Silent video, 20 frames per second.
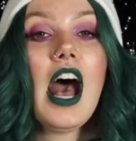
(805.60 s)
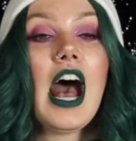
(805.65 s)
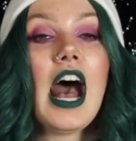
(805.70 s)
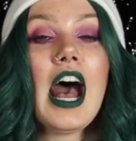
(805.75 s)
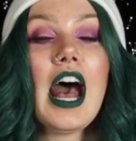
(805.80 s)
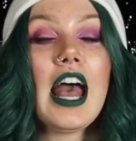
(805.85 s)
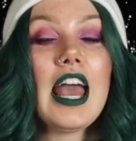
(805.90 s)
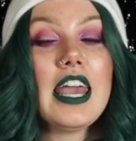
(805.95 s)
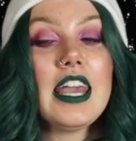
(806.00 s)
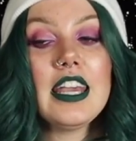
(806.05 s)

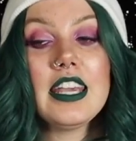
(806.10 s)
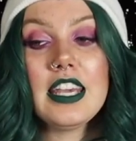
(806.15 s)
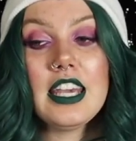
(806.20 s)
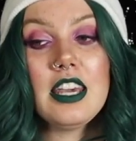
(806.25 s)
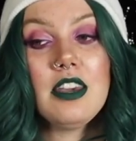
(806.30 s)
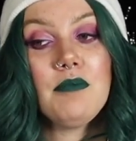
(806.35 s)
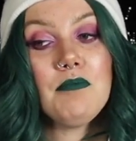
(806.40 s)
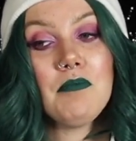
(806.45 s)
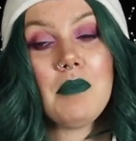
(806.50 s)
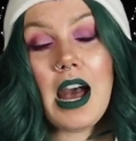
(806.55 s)
I
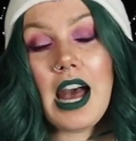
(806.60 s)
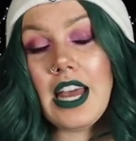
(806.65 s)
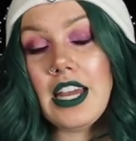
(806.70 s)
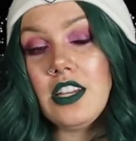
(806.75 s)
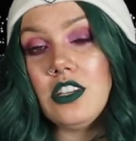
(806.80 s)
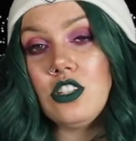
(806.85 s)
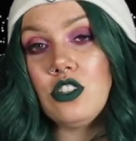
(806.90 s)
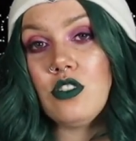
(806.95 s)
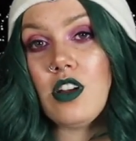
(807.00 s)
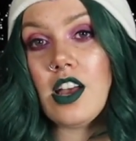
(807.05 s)
keep
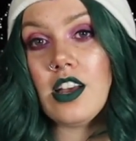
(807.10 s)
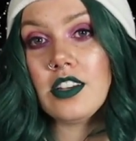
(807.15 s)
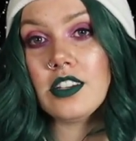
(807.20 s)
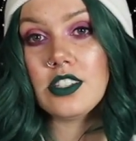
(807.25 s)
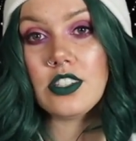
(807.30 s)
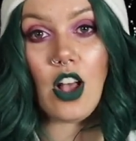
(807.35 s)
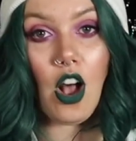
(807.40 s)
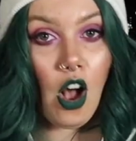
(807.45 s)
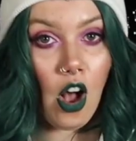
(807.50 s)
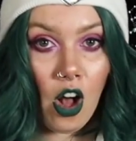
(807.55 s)
my
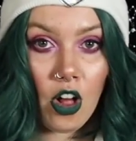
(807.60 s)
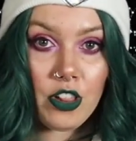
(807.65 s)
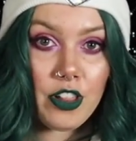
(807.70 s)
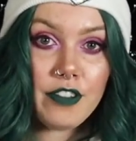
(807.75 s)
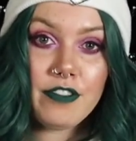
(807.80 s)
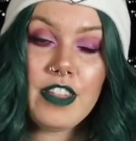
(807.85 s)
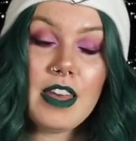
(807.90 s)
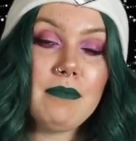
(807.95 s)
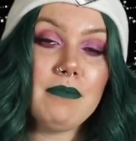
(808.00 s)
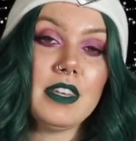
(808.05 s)
trucks, all
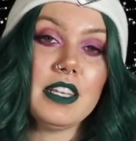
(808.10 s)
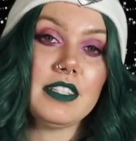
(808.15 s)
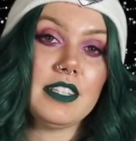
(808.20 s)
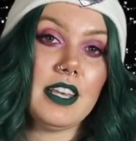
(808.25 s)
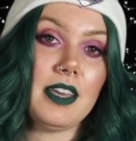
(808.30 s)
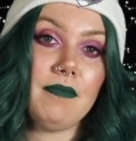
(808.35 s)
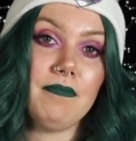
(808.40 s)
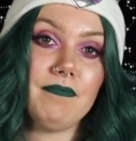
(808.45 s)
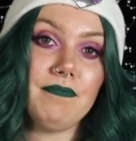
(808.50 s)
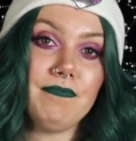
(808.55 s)
of them the
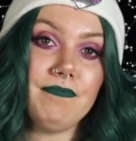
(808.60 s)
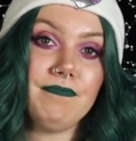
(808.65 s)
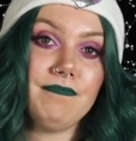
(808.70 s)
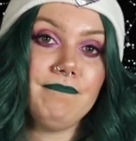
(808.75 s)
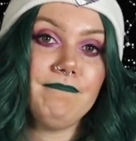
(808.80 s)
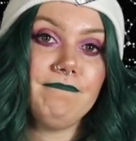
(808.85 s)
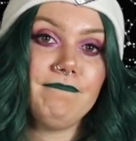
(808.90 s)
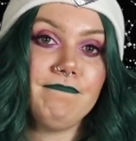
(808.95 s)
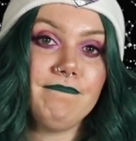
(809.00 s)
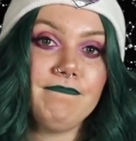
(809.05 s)
same.
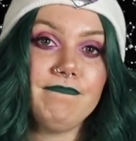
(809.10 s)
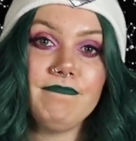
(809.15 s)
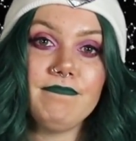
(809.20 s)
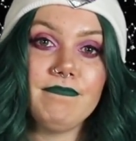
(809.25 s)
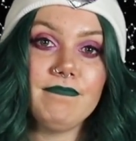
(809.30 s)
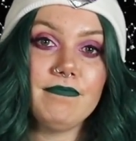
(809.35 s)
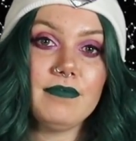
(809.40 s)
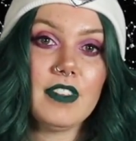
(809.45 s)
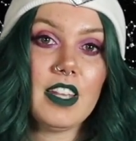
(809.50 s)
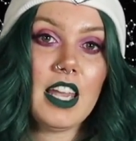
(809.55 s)

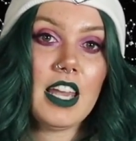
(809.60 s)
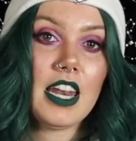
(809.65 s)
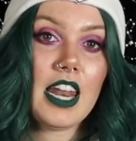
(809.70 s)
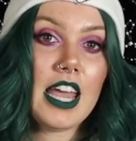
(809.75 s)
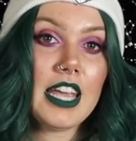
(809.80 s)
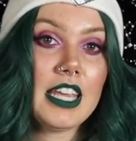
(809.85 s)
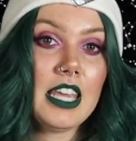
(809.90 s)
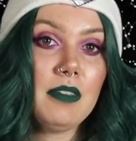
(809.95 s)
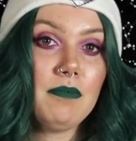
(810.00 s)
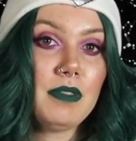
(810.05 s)
And
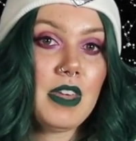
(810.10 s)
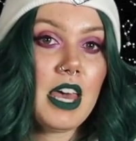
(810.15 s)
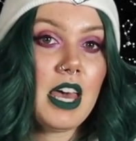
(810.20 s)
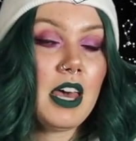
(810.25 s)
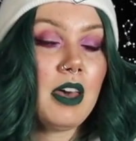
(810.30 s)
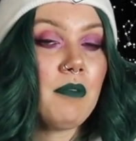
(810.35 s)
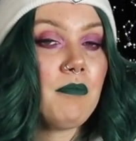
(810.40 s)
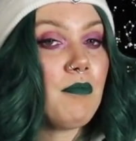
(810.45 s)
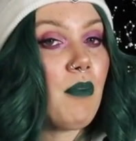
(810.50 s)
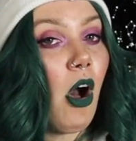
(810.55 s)
I keep
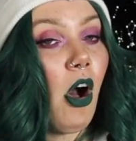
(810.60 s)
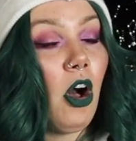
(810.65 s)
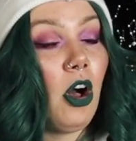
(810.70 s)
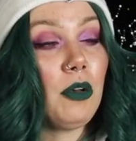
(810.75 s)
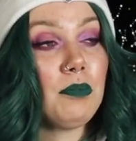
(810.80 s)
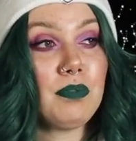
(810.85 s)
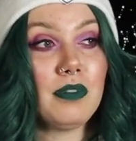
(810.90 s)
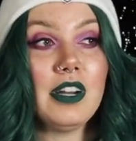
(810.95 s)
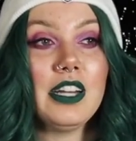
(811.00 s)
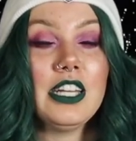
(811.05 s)
them
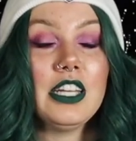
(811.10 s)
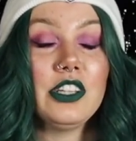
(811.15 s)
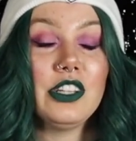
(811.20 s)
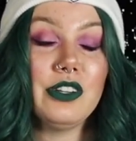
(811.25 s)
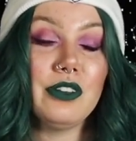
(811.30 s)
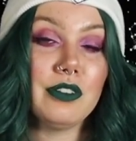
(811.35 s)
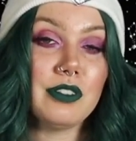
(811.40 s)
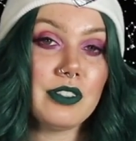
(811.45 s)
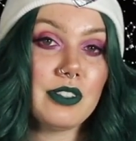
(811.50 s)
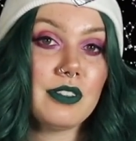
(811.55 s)
all pretty
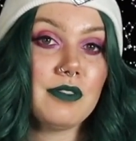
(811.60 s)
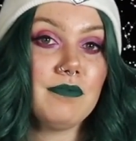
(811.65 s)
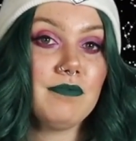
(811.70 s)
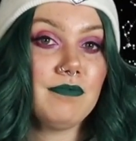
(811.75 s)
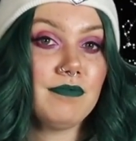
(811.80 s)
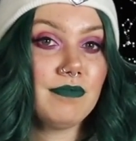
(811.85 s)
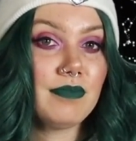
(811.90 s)
loose.